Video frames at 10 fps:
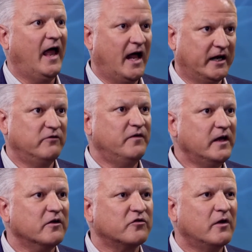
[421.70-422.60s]
added
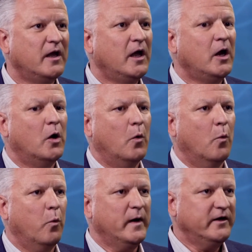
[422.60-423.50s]
fees.
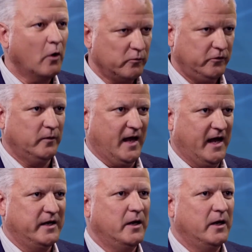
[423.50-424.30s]
We don't do that.